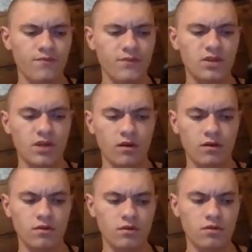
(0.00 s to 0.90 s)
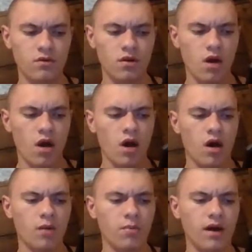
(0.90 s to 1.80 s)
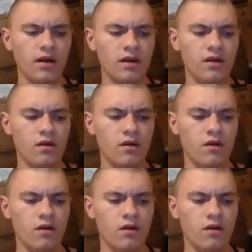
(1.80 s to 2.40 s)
solitude, apadi,